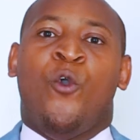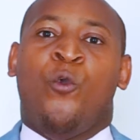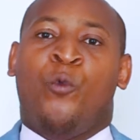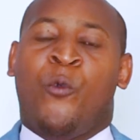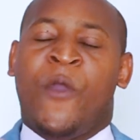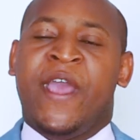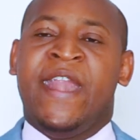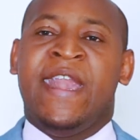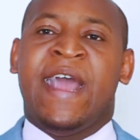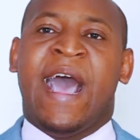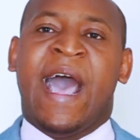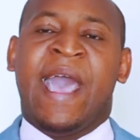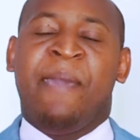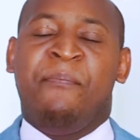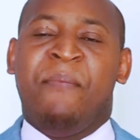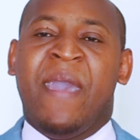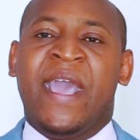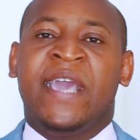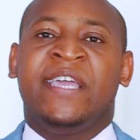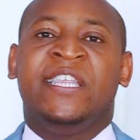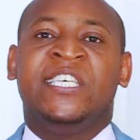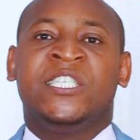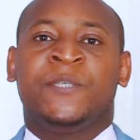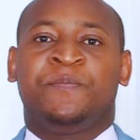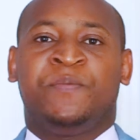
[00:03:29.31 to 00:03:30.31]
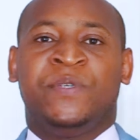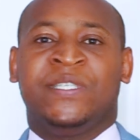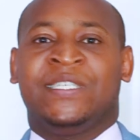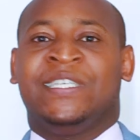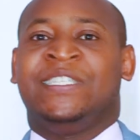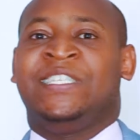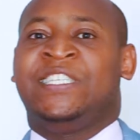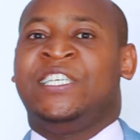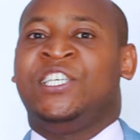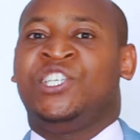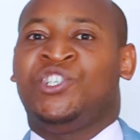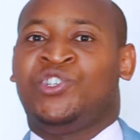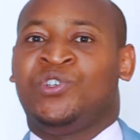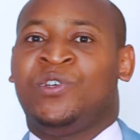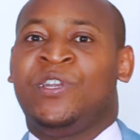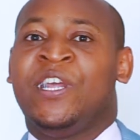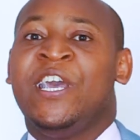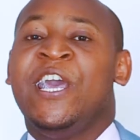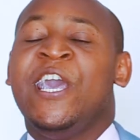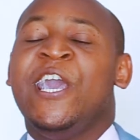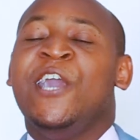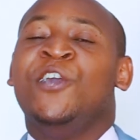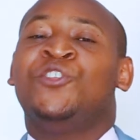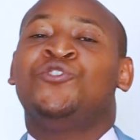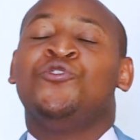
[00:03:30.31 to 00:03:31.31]
When I make this presentation,
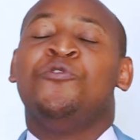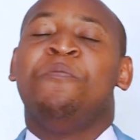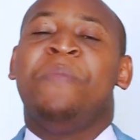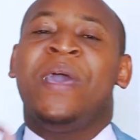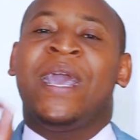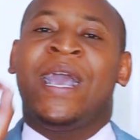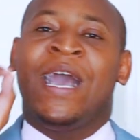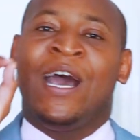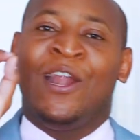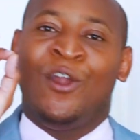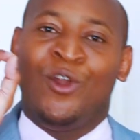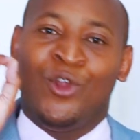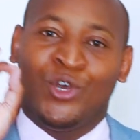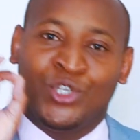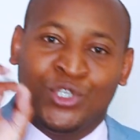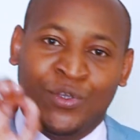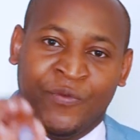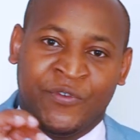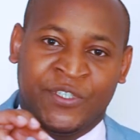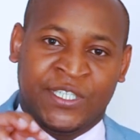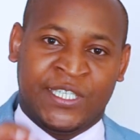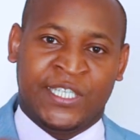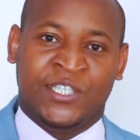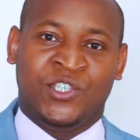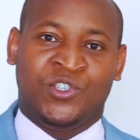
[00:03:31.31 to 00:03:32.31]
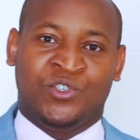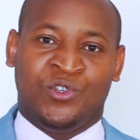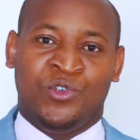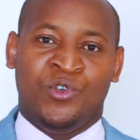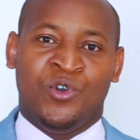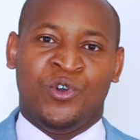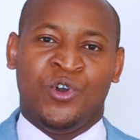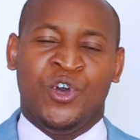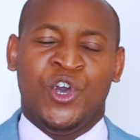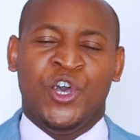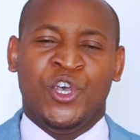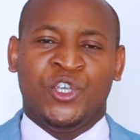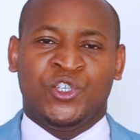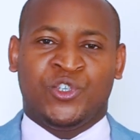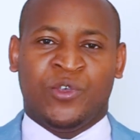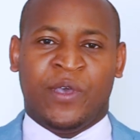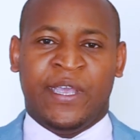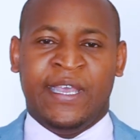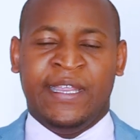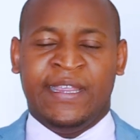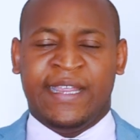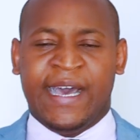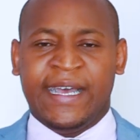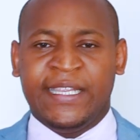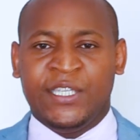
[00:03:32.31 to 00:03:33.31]
it will make a lot of sense to you. So
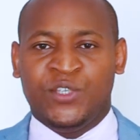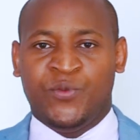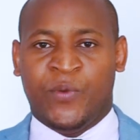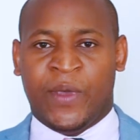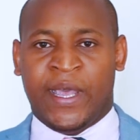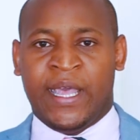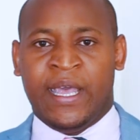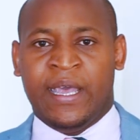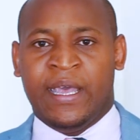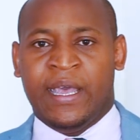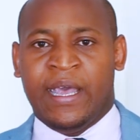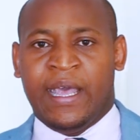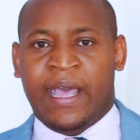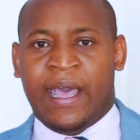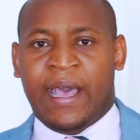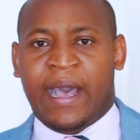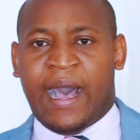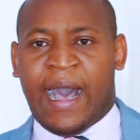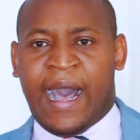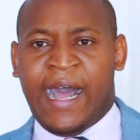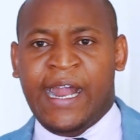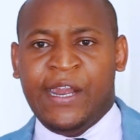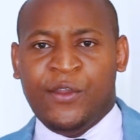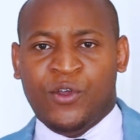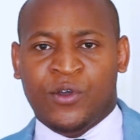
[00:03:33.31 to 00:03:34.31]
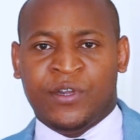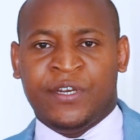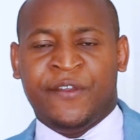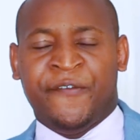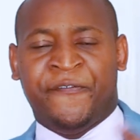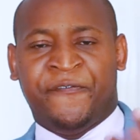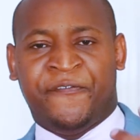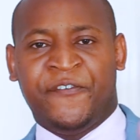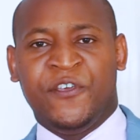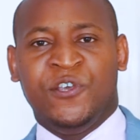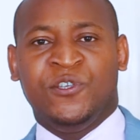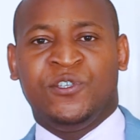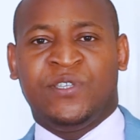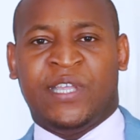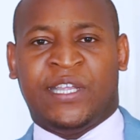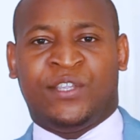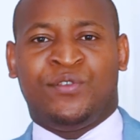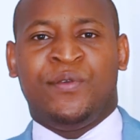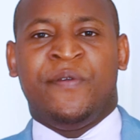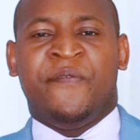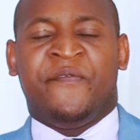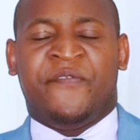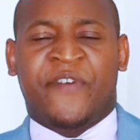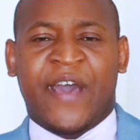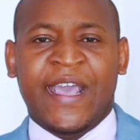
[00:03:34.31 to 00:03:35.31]
in that way, Arnold feels that
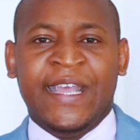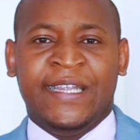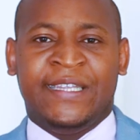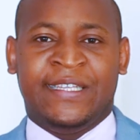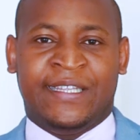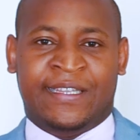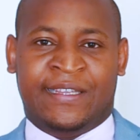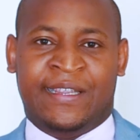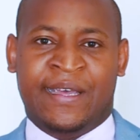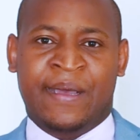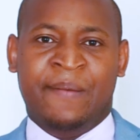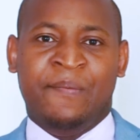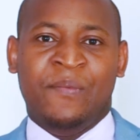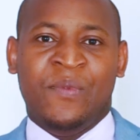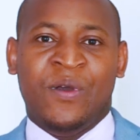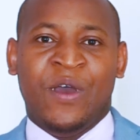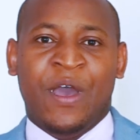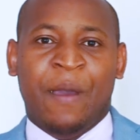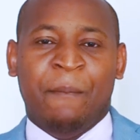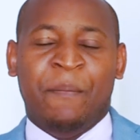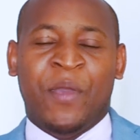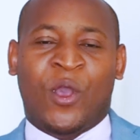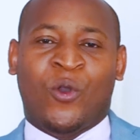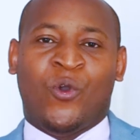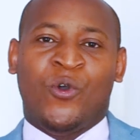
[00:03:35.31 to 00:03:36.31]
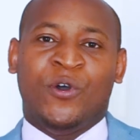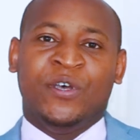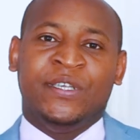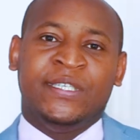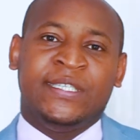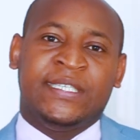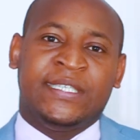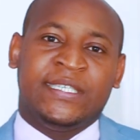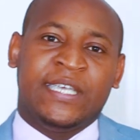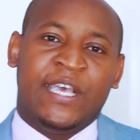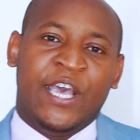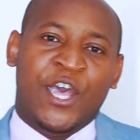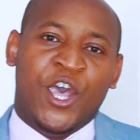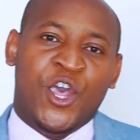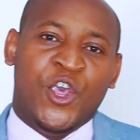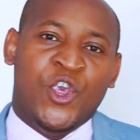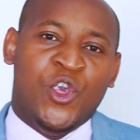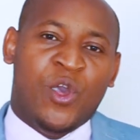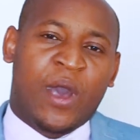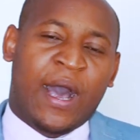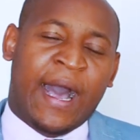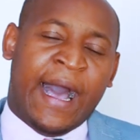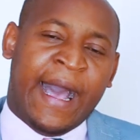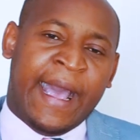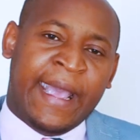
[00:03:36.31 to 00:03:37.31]
you invited them because
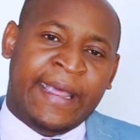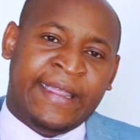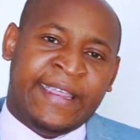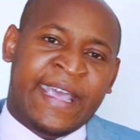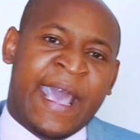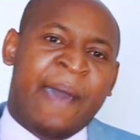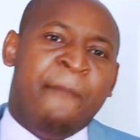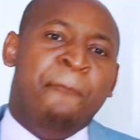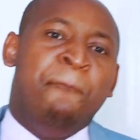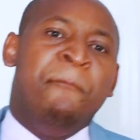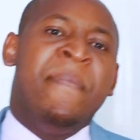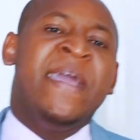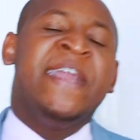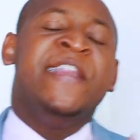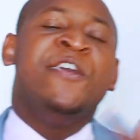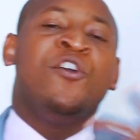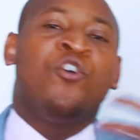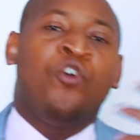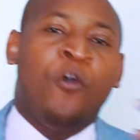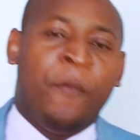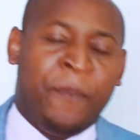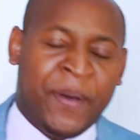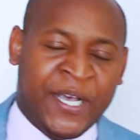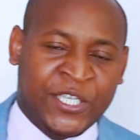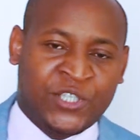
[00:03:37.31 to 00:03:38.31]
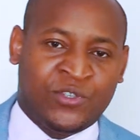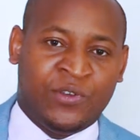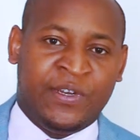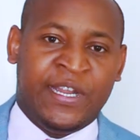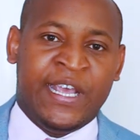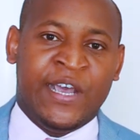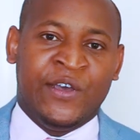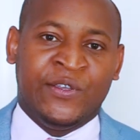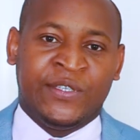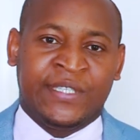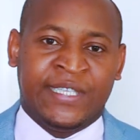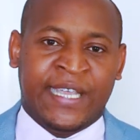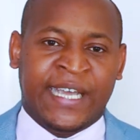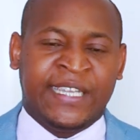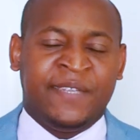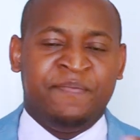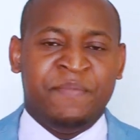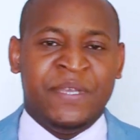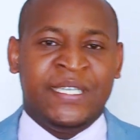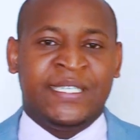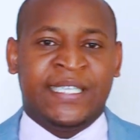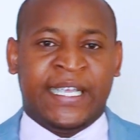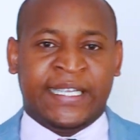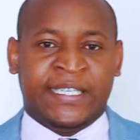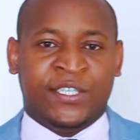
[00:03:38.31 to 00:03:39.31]
they are medical personnel. That
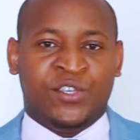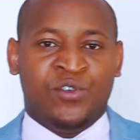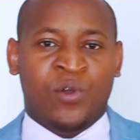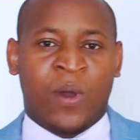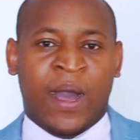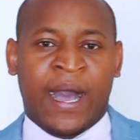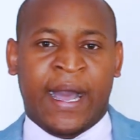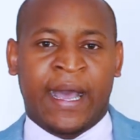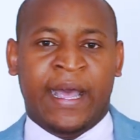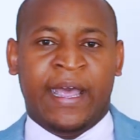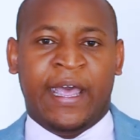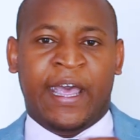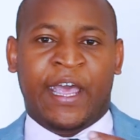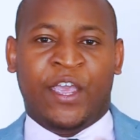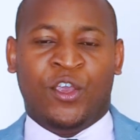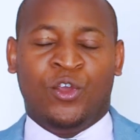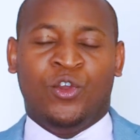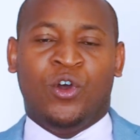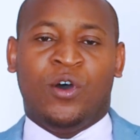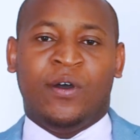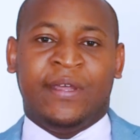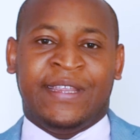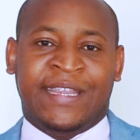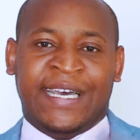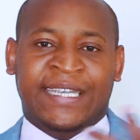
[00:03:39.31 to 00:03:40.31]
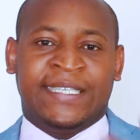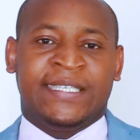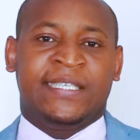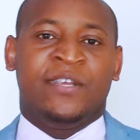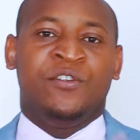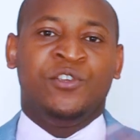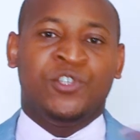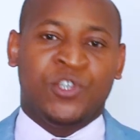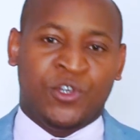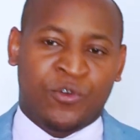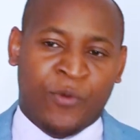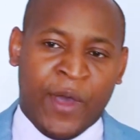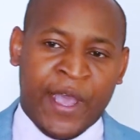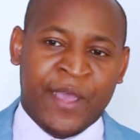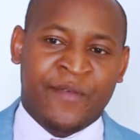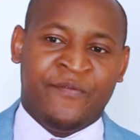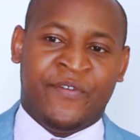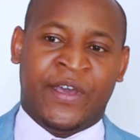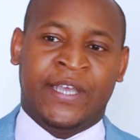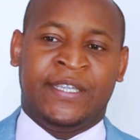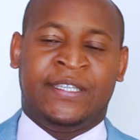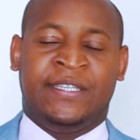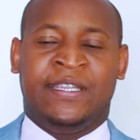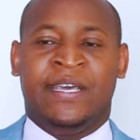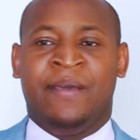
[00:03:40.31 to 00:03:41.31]
means that you are, you know, that's the reason why I
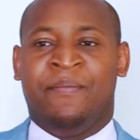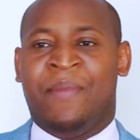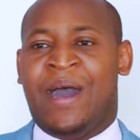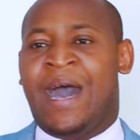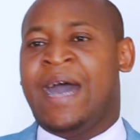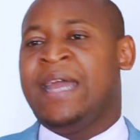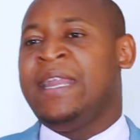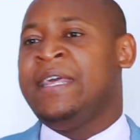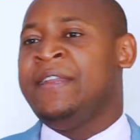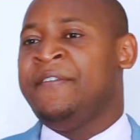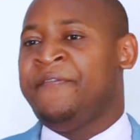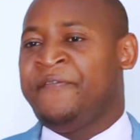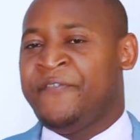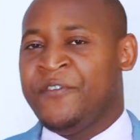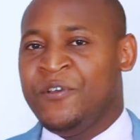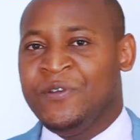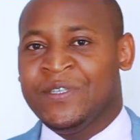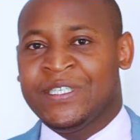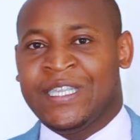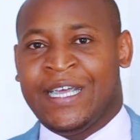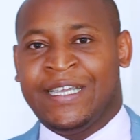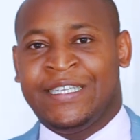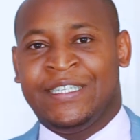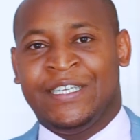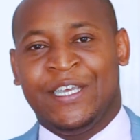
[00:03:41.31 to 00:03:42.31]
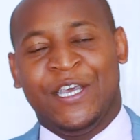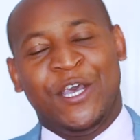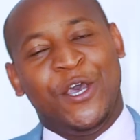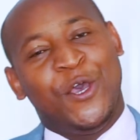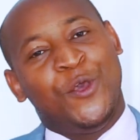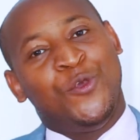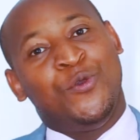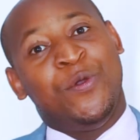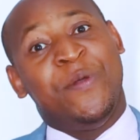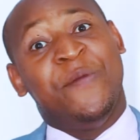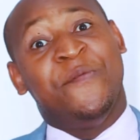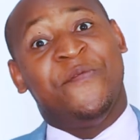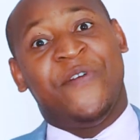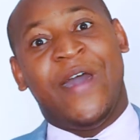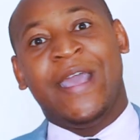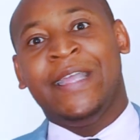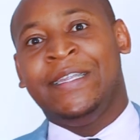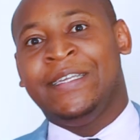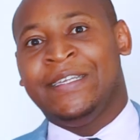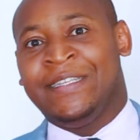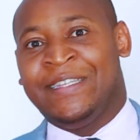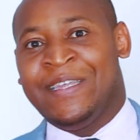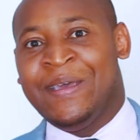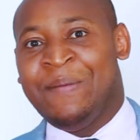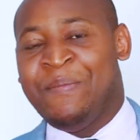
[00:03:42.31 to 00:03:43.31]
invited them. Alan feels that you
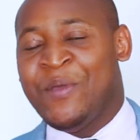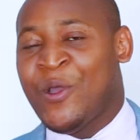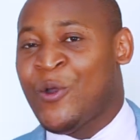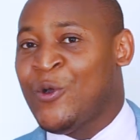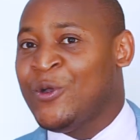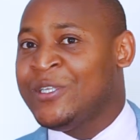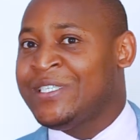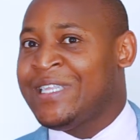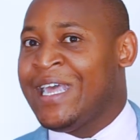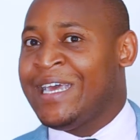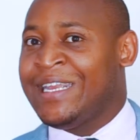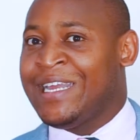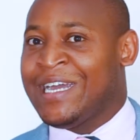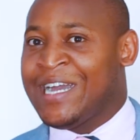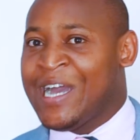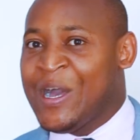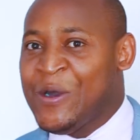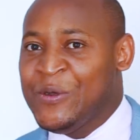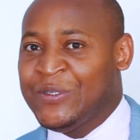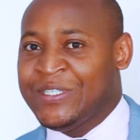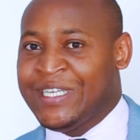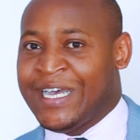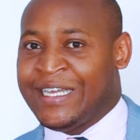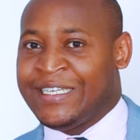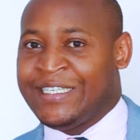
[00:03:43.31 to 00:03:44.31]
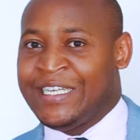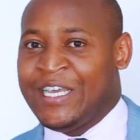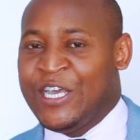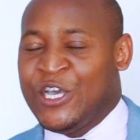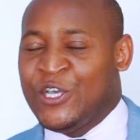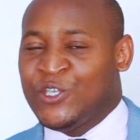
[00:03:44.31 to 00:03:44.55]
invited them because they are an accountant.